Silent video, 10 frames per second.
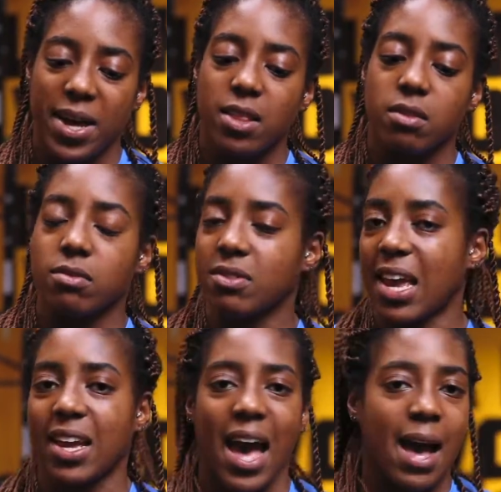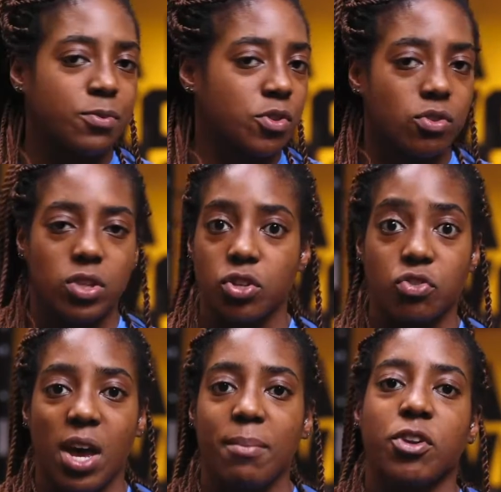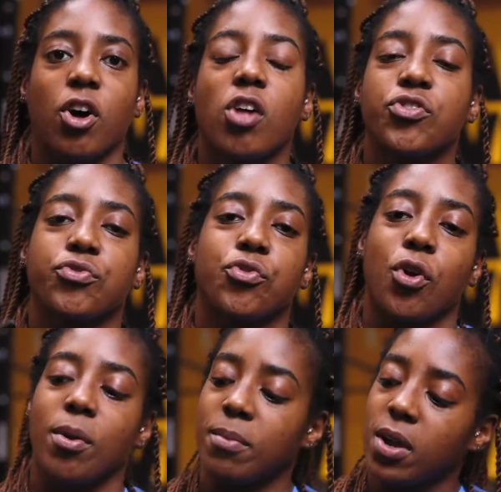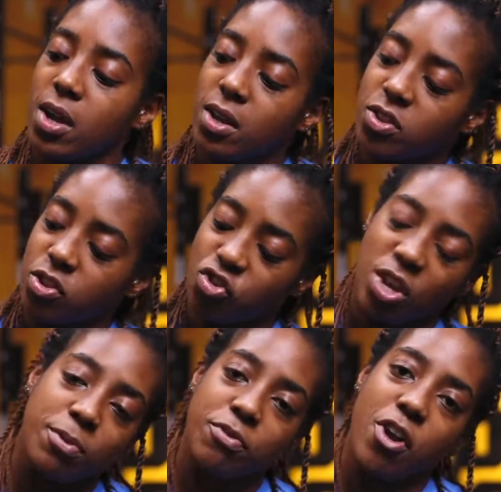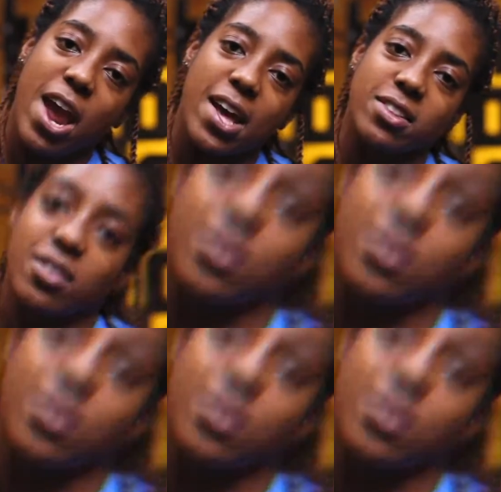but take absolutely no time at all to form to the shape of your hand.